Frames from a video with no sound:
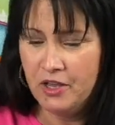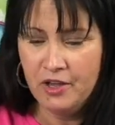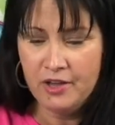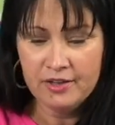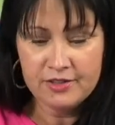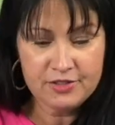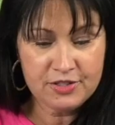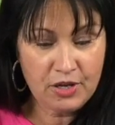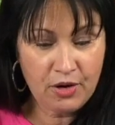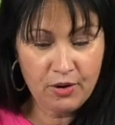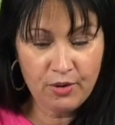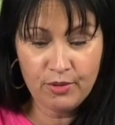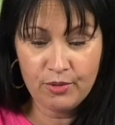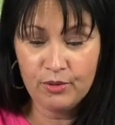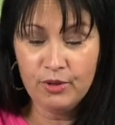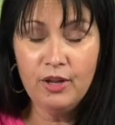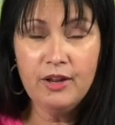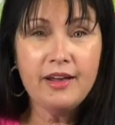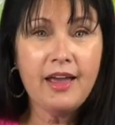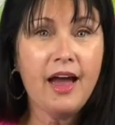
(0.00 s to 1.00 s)
So
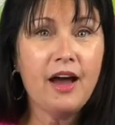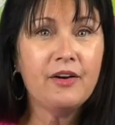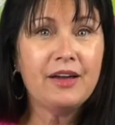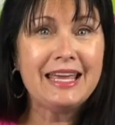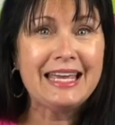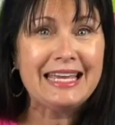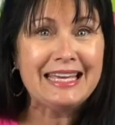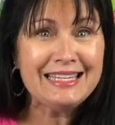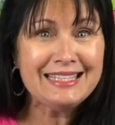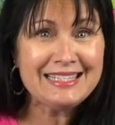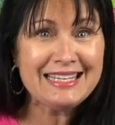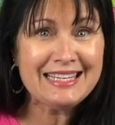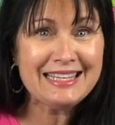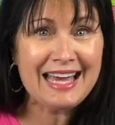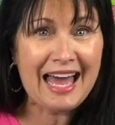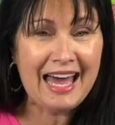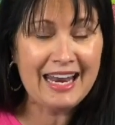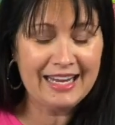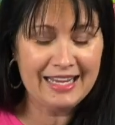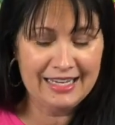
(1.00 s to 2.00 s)
look how easy
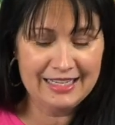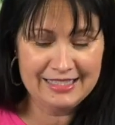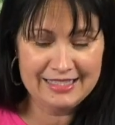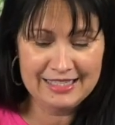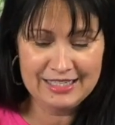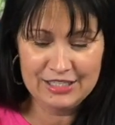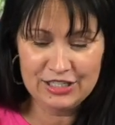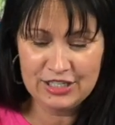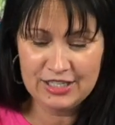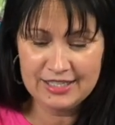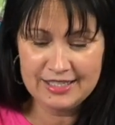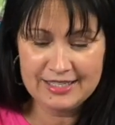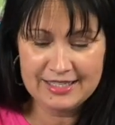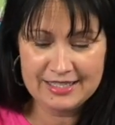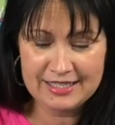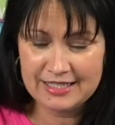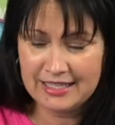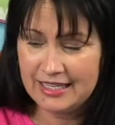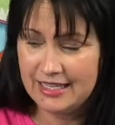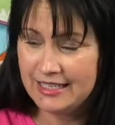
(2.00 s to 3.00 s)
that is. It
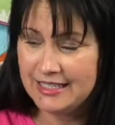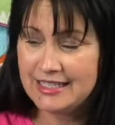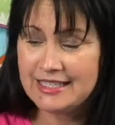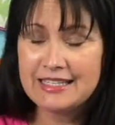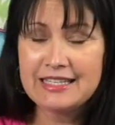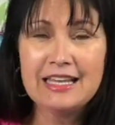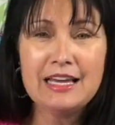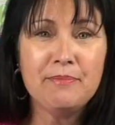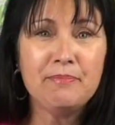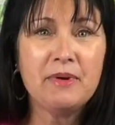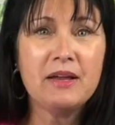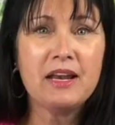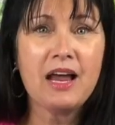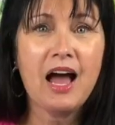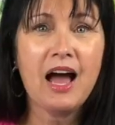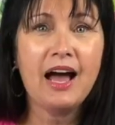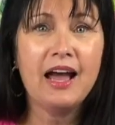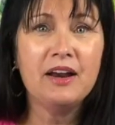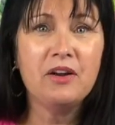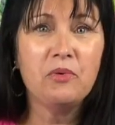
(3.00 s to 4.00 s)
just can slip and
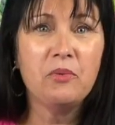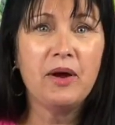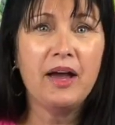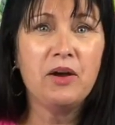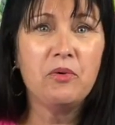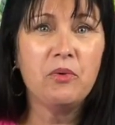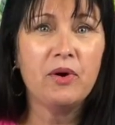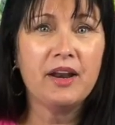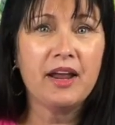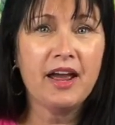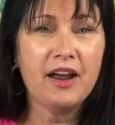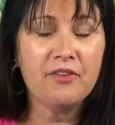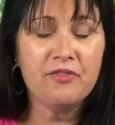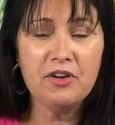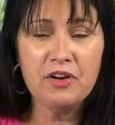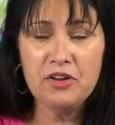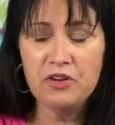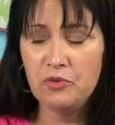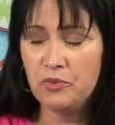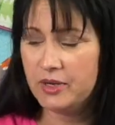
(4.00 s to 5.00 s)
hide away whatever
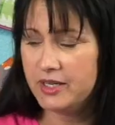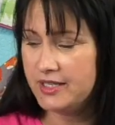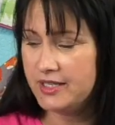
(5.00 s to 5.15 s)
you want